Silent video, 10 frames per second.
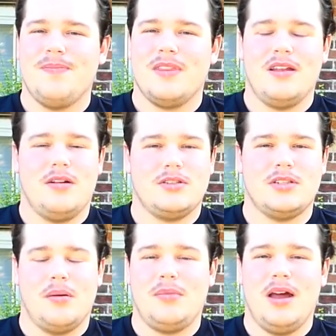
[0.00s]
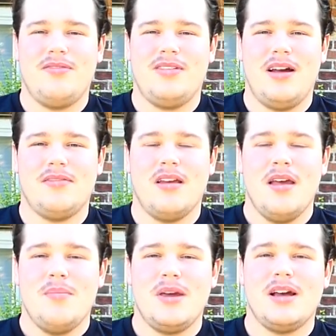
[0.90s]
you know, some life
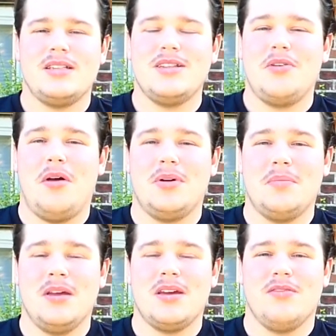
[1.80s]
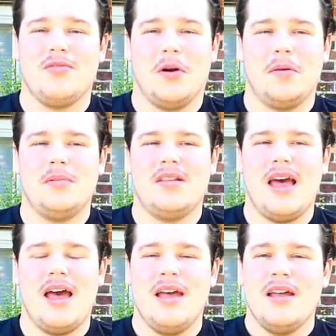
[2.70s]
left, because it's already been confirmed
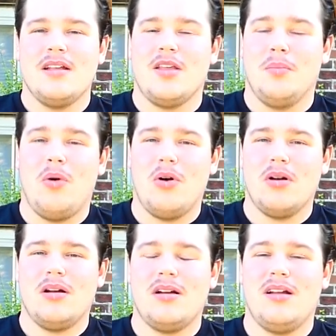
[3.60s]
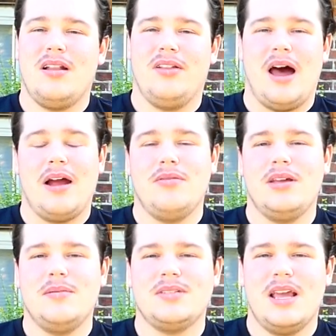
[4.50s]
that the more alive
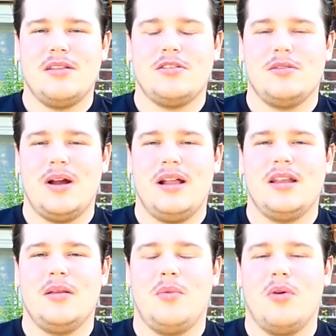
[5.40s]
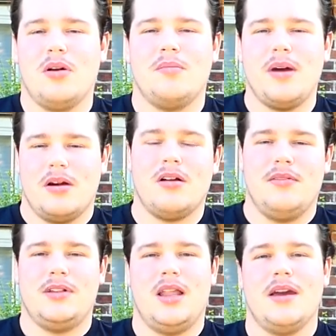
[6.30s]
we keep Samson around, then the more better
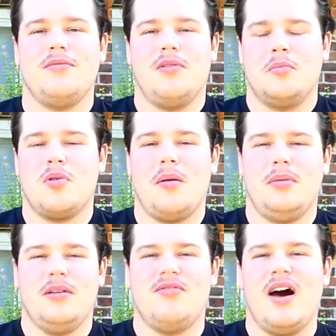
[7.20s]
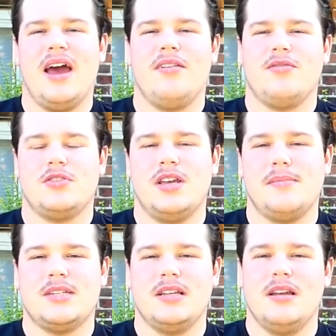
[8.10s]
of a life we'll probably find for Samson.